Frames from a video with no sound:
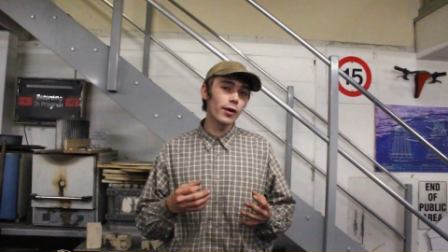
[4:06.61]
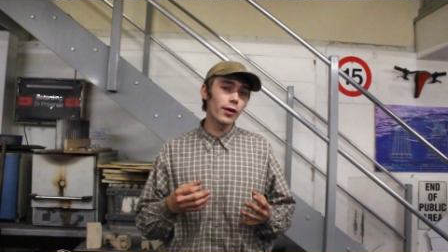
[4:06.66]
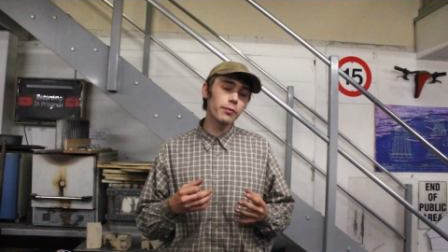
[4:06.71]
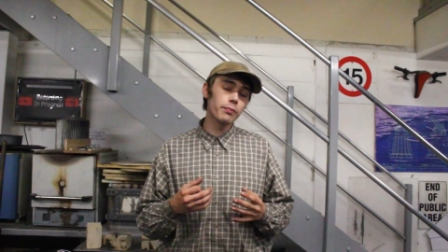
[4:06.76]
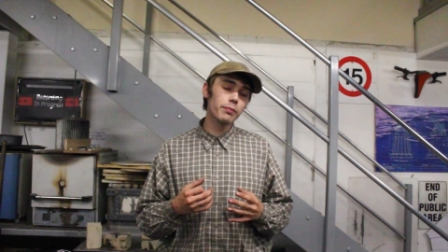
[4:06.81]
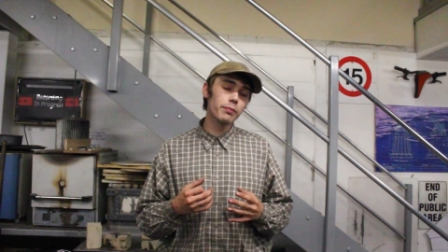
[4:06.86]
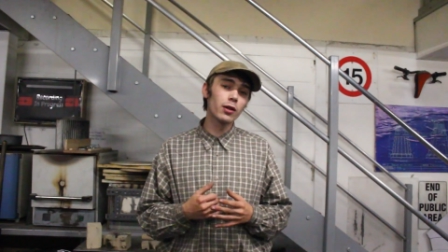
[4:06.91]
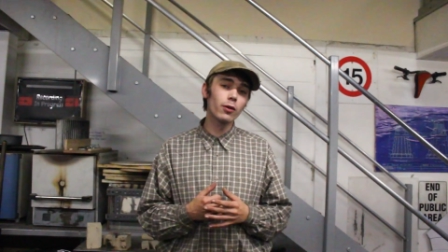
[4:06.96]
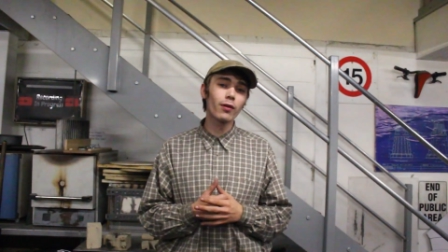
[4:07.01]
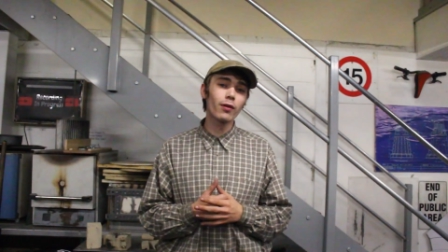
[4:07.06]

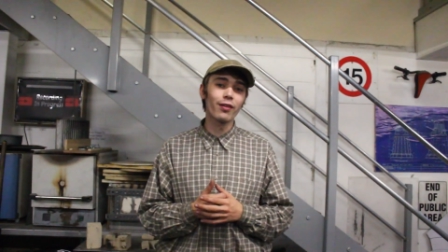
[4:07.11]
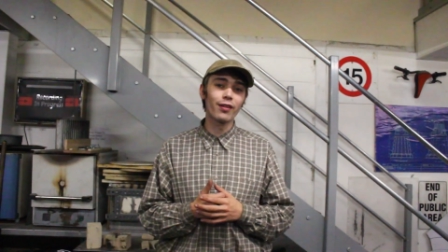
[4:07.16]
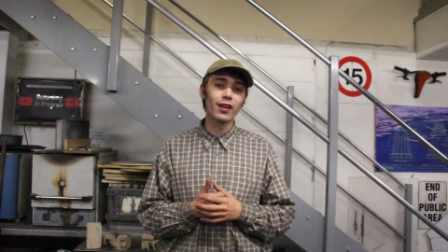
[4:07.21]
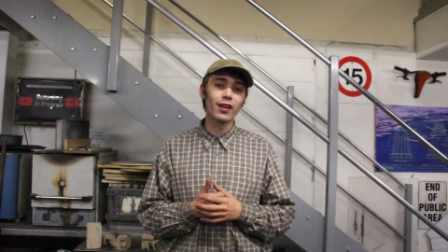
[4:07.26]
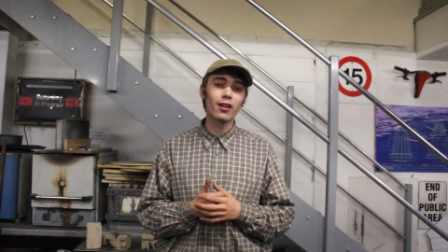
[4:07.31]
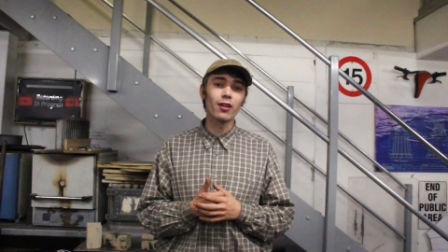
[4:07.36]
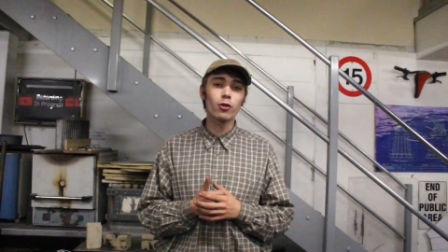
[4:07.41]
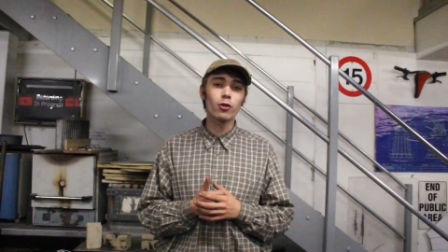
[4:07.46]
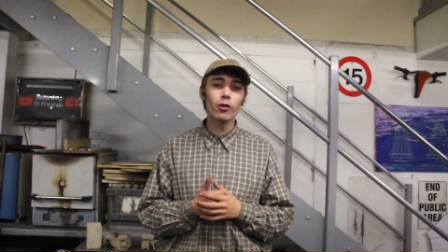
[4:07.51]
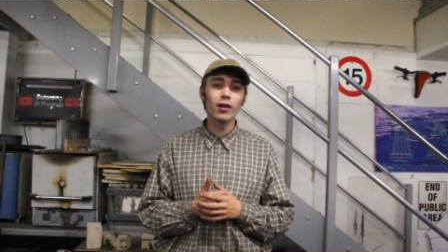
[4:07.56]
1mm
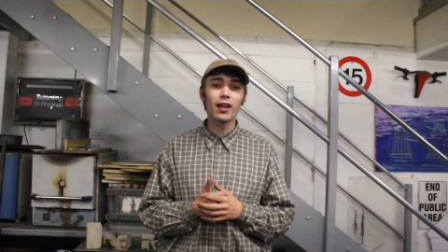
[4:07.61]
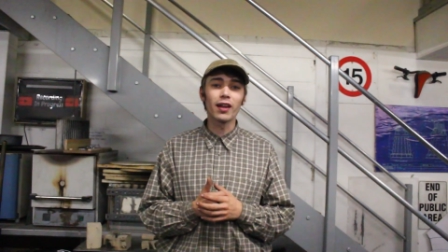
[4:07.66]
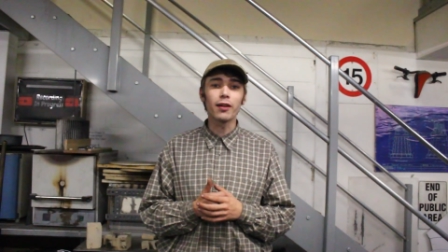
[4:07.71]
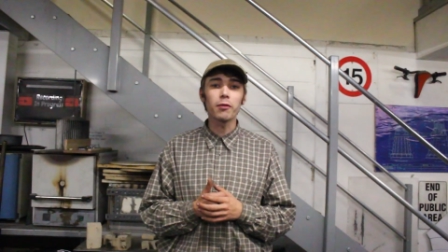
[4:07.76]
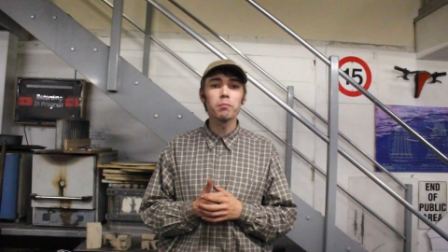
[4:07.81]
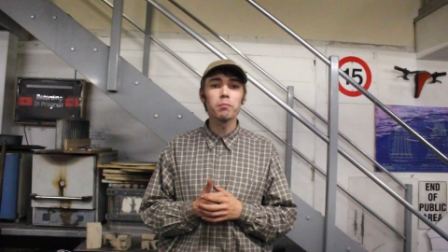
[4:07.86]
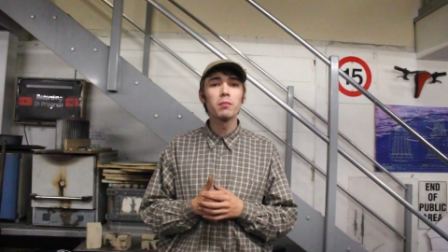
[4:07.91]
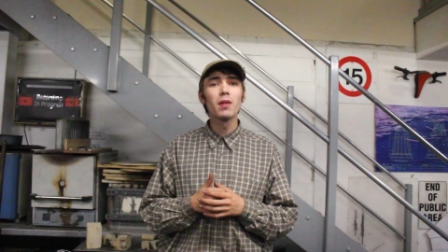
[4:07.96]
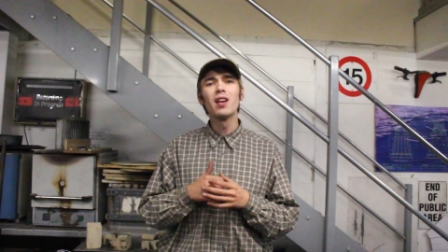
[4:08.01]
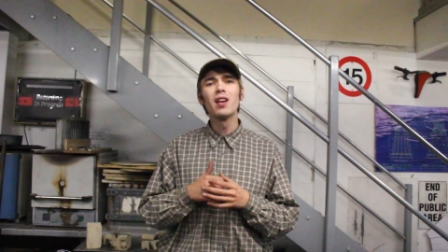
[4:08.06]
thick
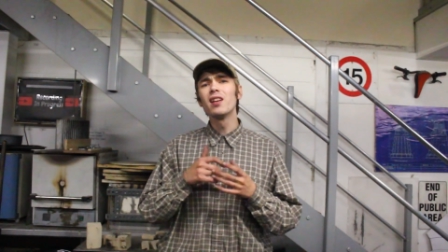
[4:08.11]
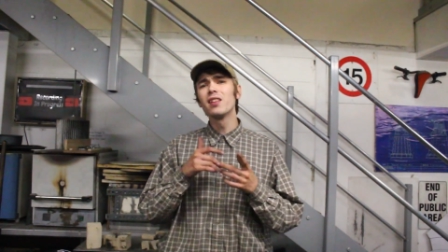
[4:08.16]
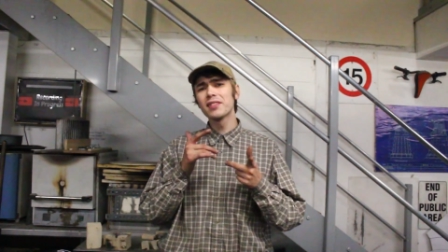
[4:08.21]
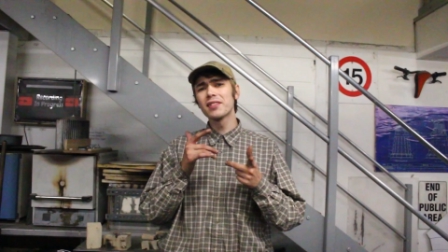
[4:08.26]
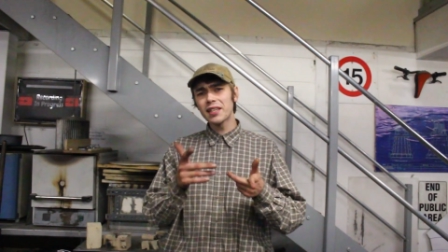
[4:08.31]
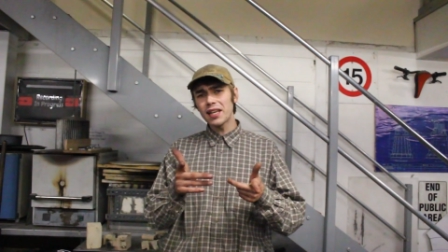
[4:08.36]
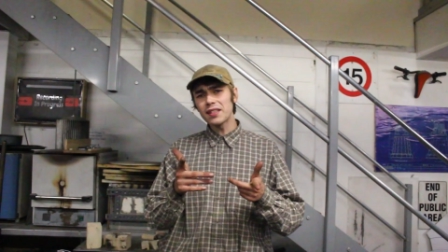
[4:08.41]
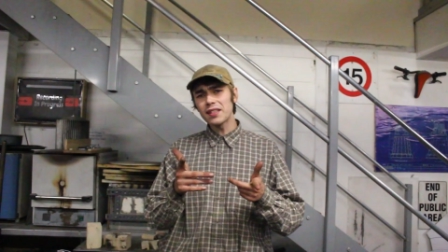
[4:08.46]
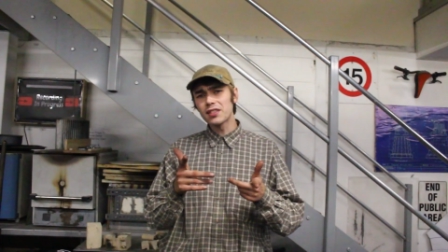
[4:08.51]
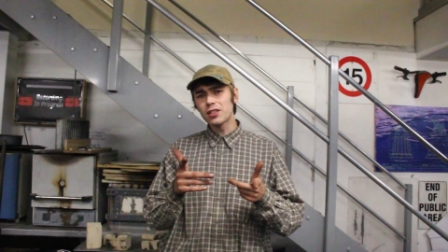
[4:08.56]
acrylic.
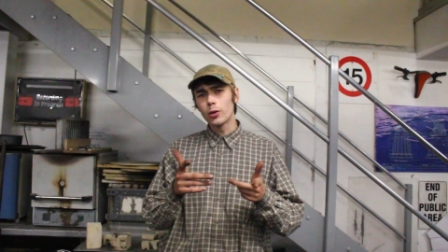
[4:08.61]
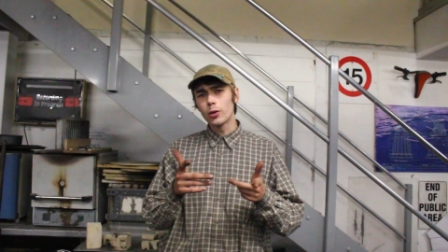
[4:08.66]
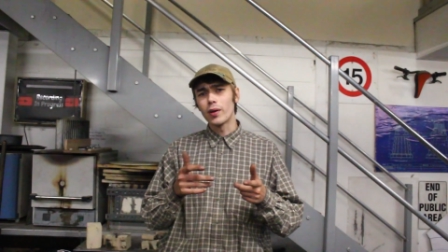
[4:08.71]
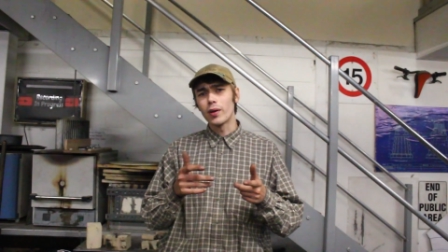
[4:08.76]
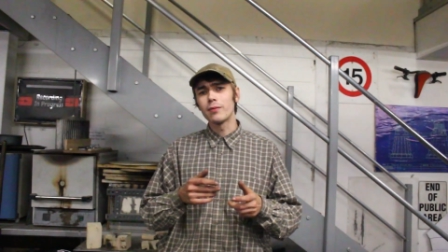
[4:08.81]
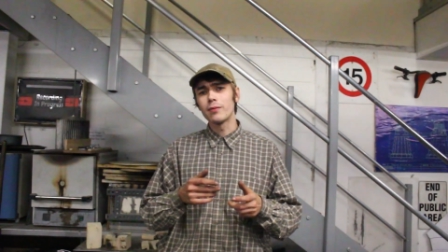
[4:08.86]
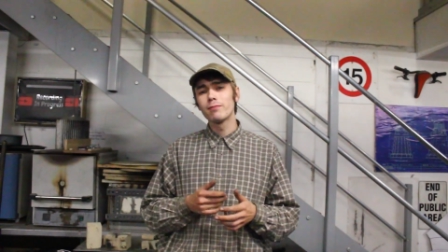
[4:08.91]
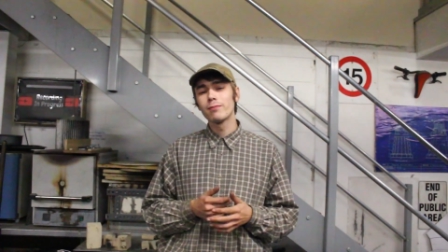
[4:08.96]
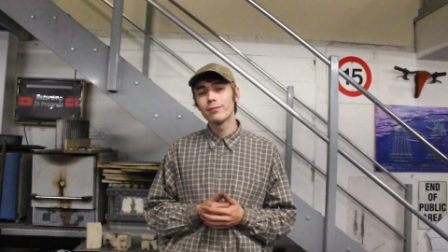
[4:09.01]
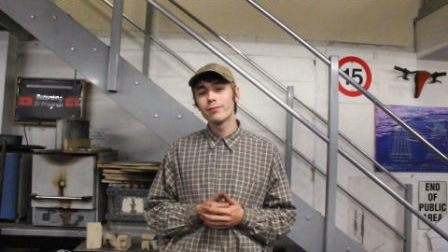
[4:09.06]
So let's do
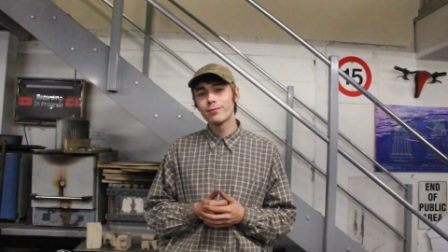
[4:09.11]
it.